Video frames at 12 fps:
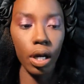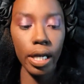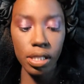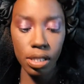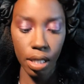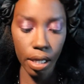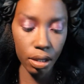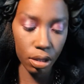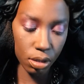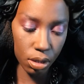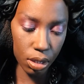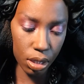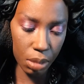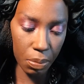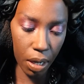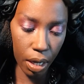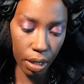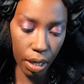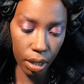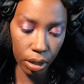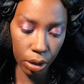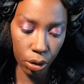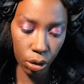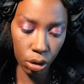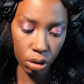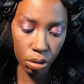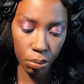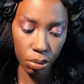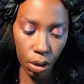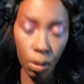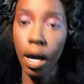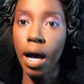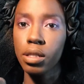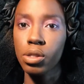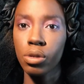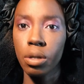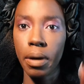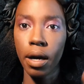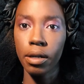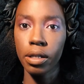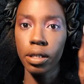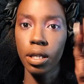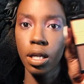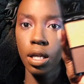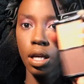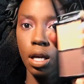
I just got this. This is by LA Girl Pro Contour Powder.